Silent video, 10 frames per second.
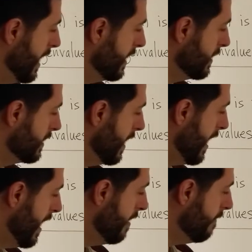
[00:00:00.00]
has
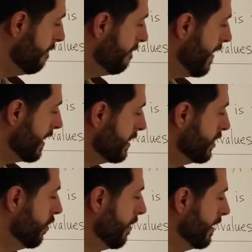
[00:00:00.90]
n
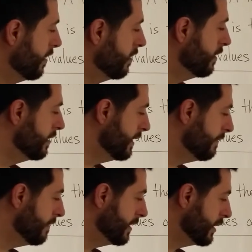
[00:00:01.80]
factorial
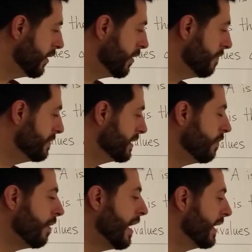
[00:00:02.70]
different terms
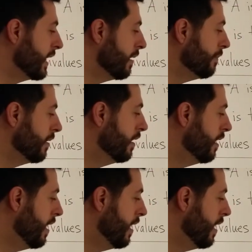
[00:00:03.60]
that we're adding up.